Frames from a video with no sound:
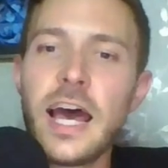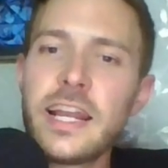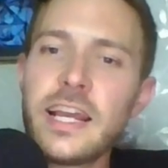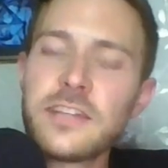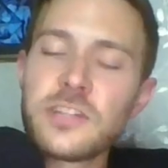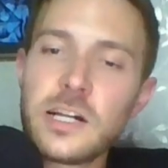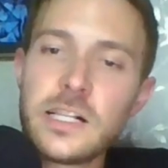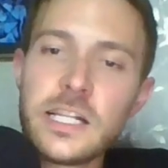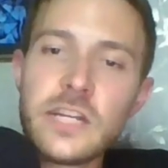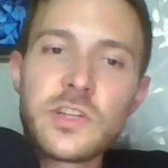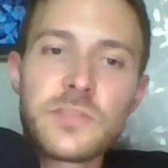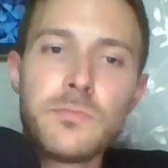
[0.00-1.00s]
and he had the
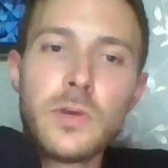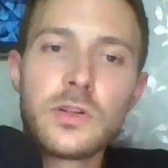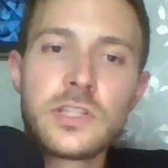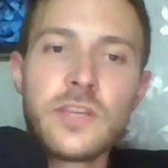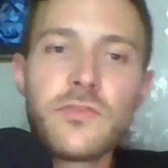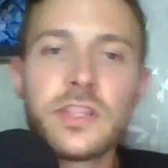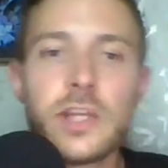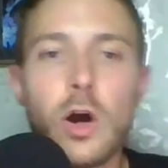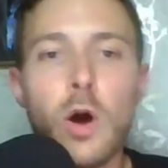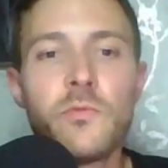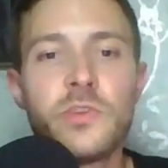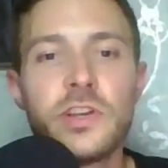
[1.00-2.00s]
clearest motive and the
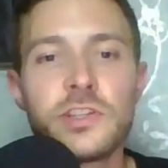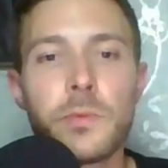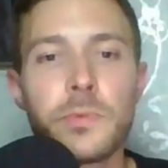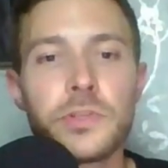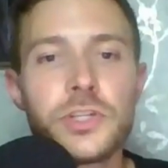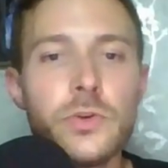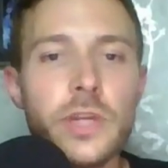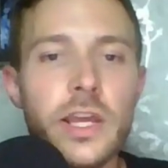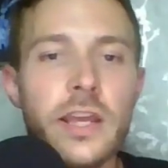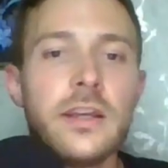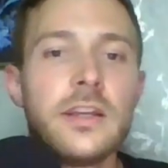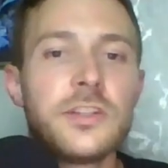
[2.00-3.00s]
obvious
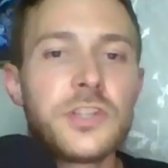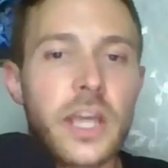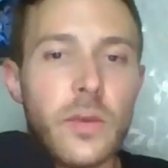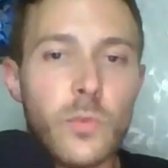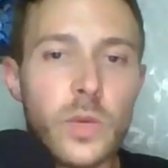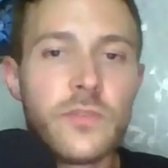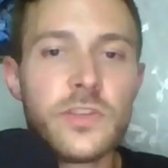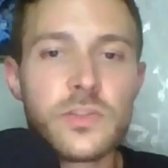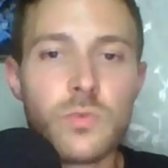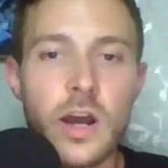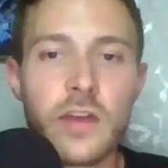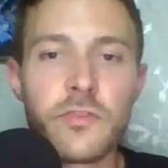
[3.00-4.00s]
opportunity to get rid of his
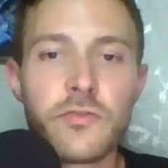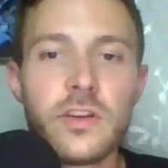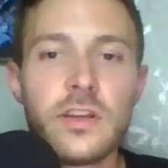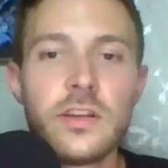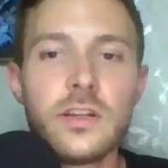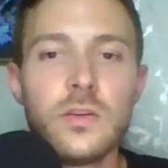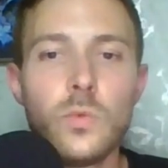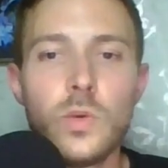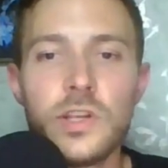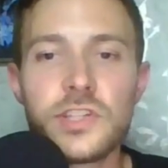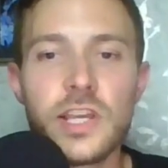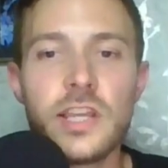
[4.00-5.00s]
wife.
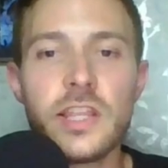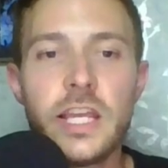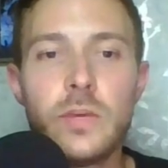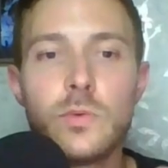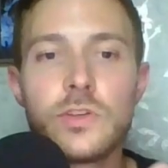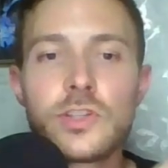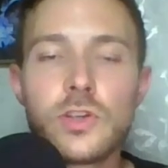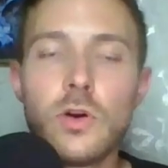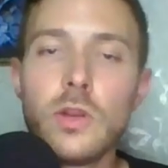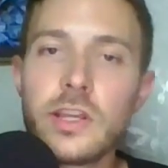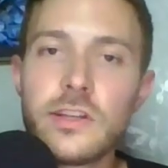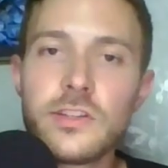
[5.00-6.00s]
We say that he was
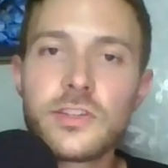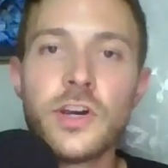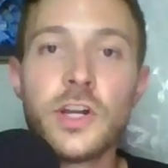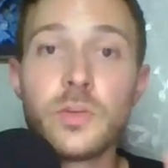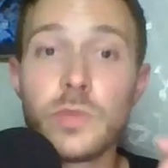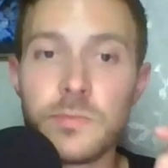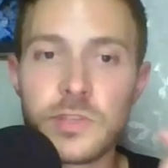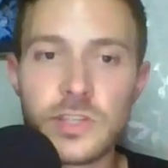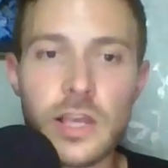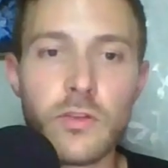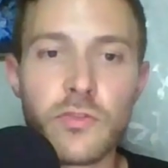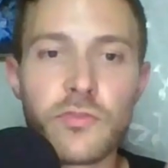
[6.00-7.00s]
solely concerned with
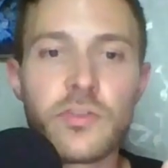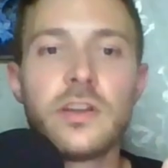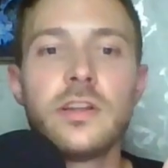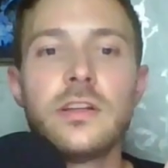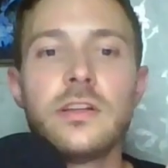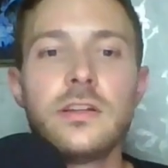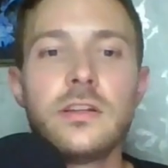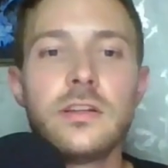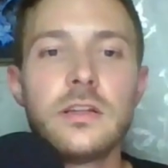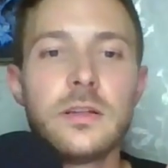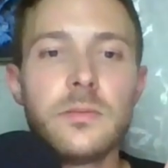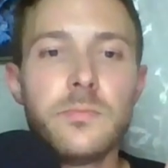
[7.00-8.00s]
himself.
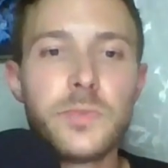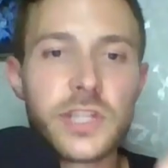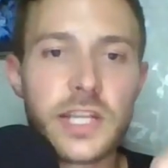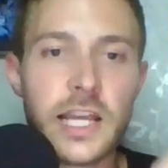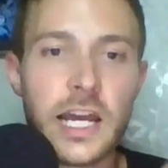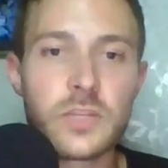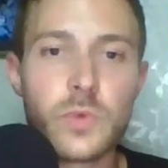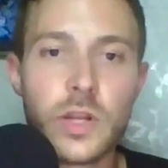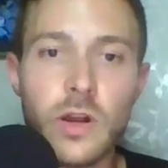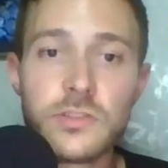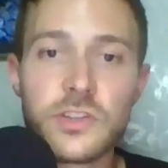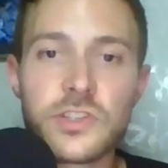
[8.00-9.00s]
Mr. Katz went
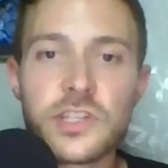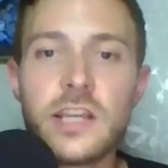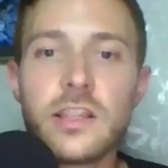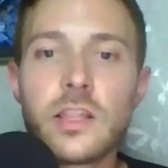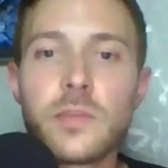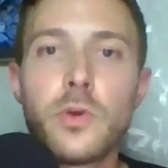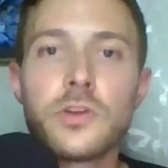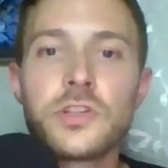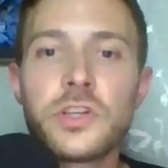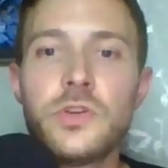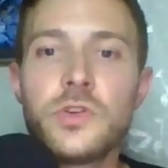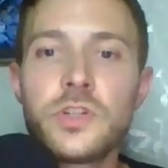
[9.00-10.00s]
on to say that the
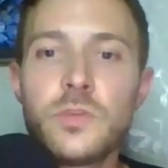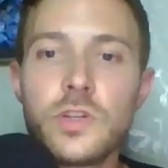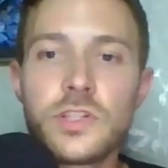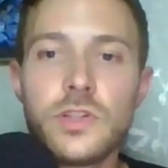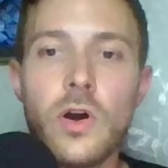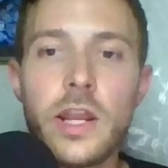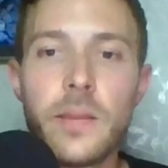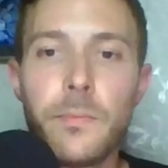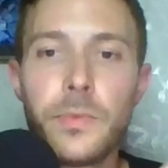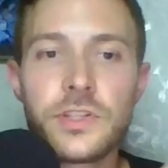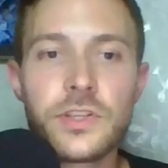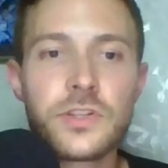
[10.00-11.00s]
prosecution was not in a
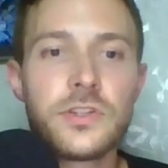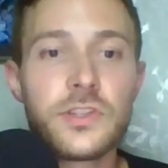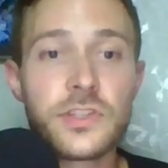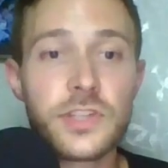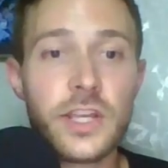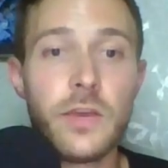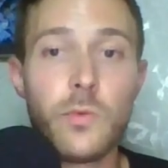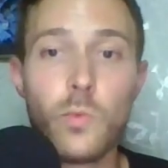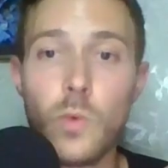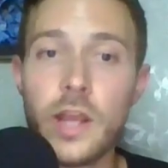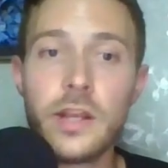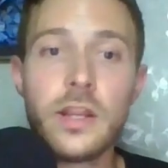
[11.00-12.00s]
position to say
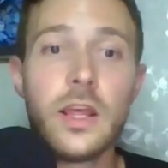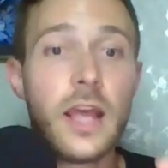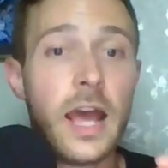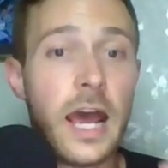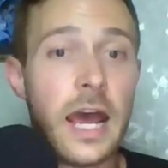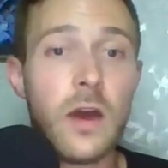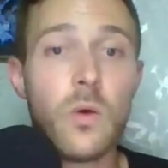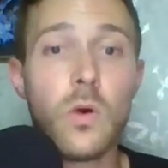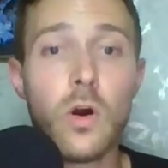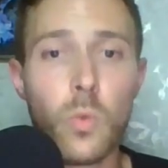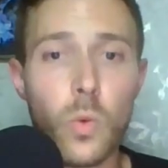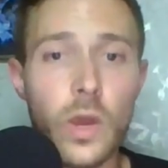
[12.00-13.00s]
when, how,
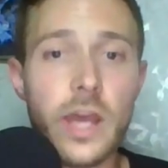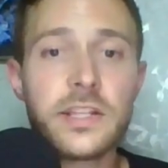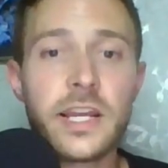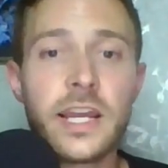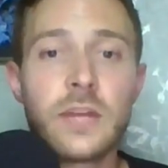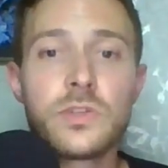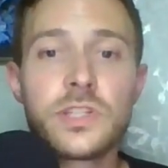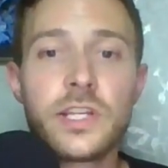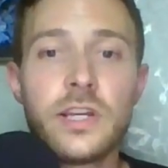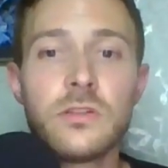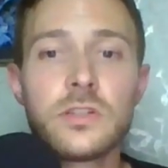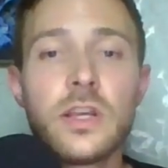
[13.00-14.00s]
or where Diane was
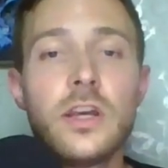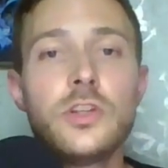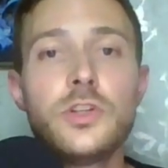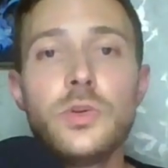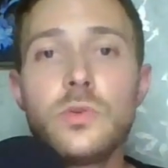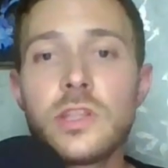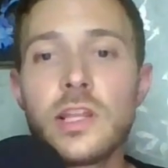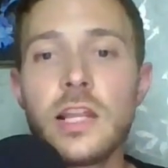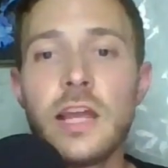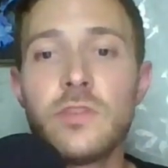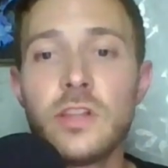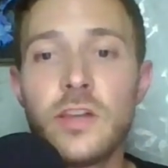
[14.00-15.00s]
killed due to the
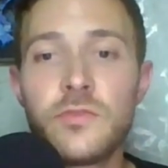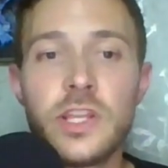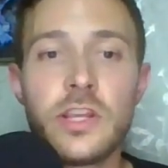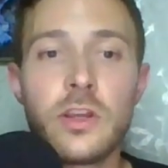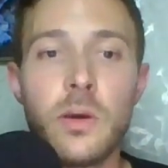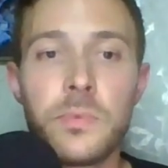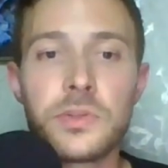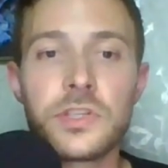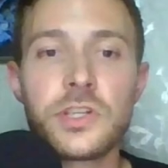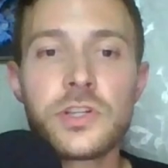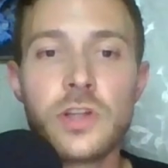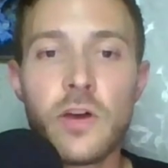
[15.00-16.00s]
level of
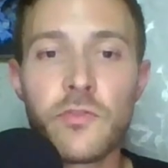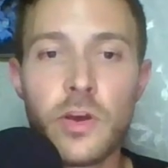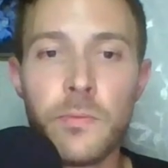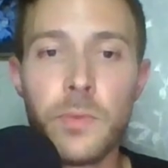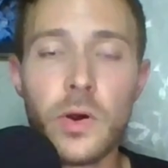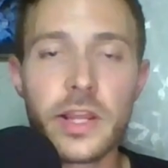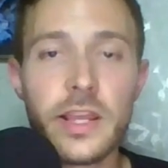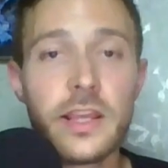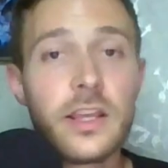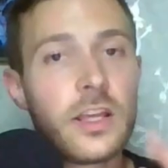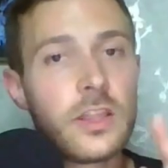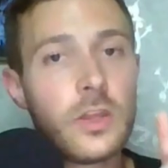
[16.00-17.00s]
decomposition of her body
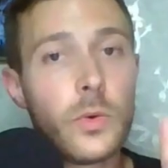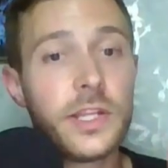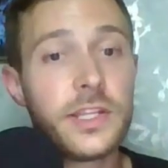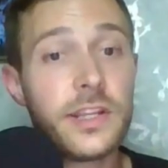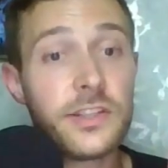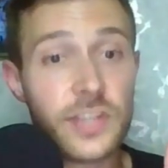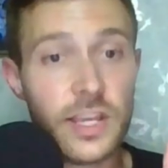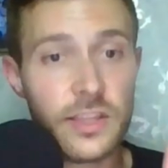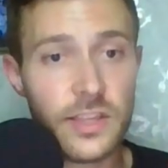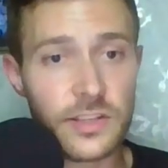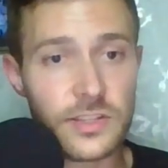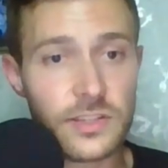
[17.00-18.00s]
though he did say
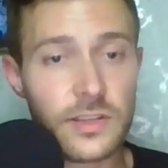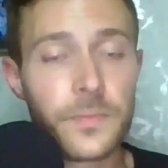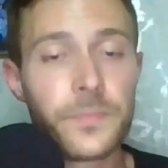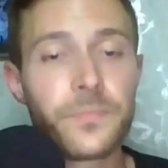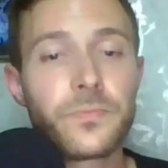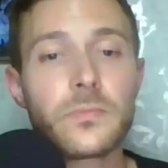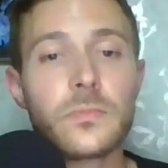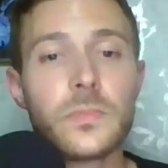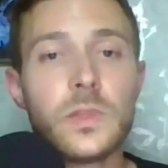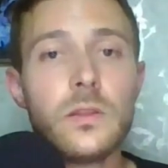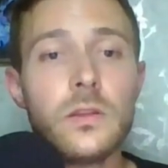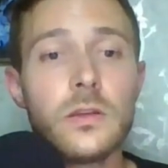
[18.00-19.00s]
this
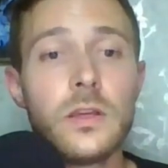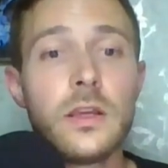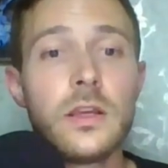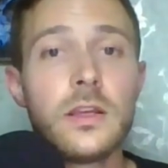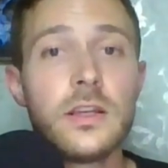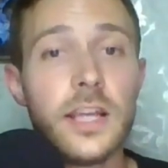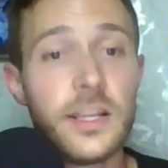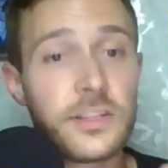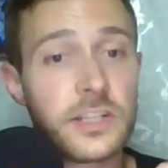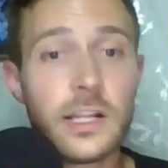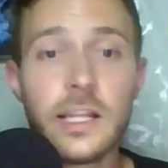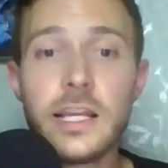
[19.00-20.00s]
It's
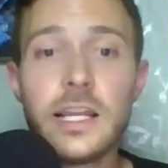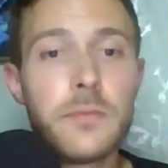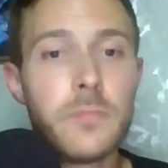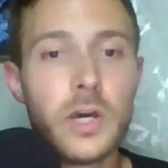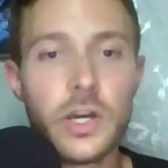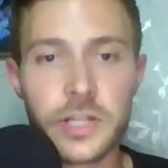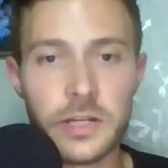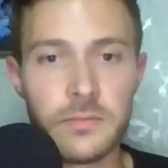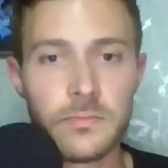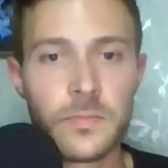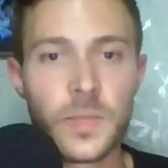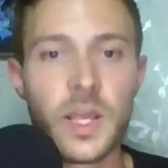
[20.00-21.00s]
clearly murder,
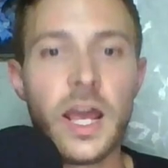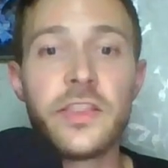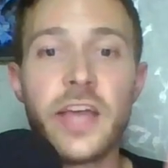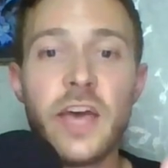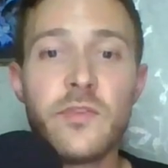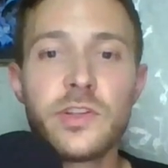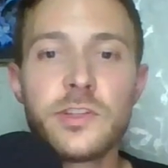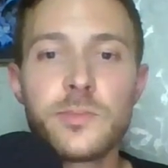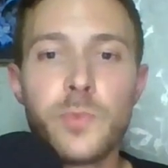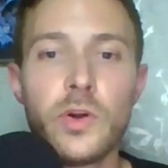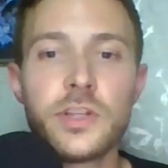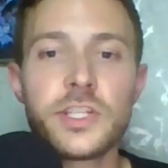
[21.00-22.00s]
and the evidence
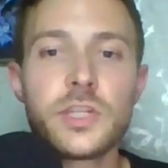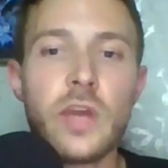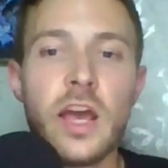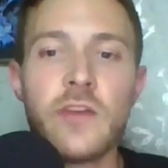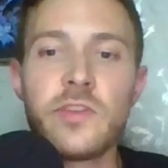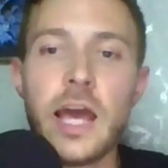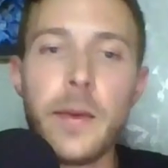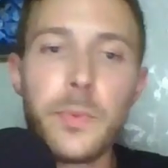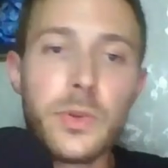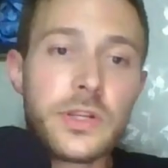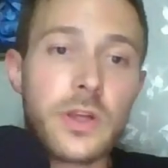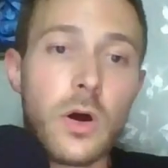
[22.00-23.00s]
points to it having
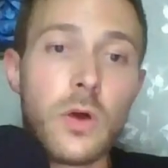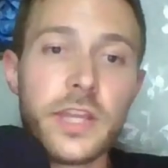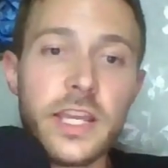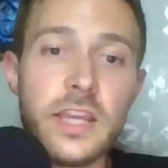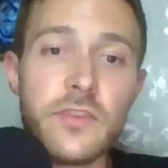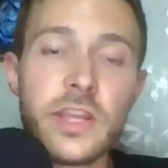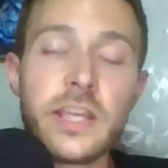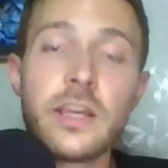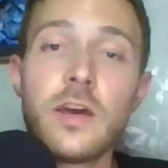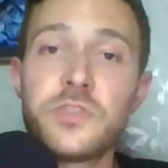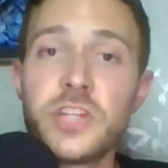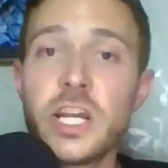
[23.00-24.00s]
happened on the evening
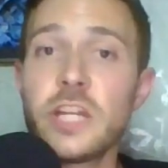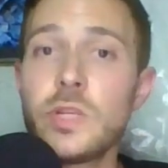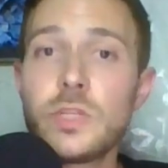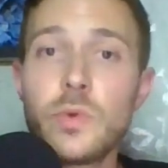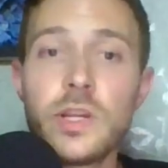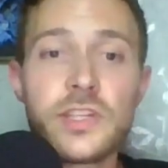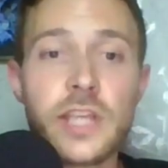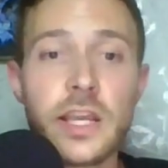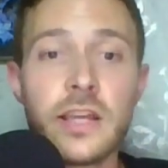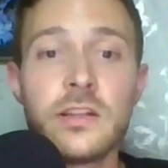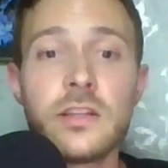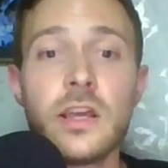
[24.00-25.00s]
of January
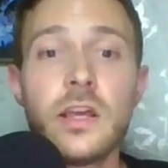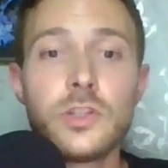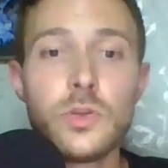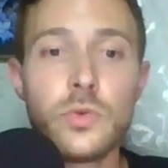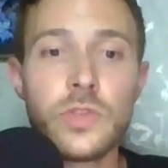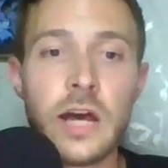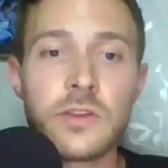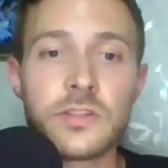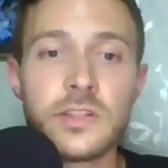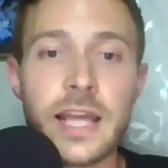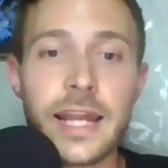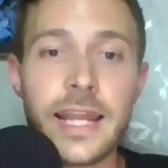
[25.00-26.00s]
22nd,
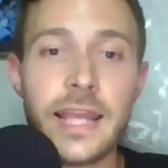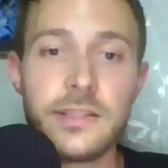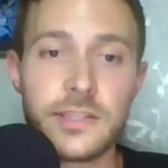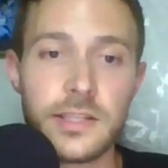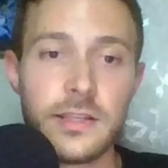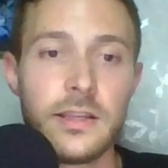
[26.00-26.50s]
2008.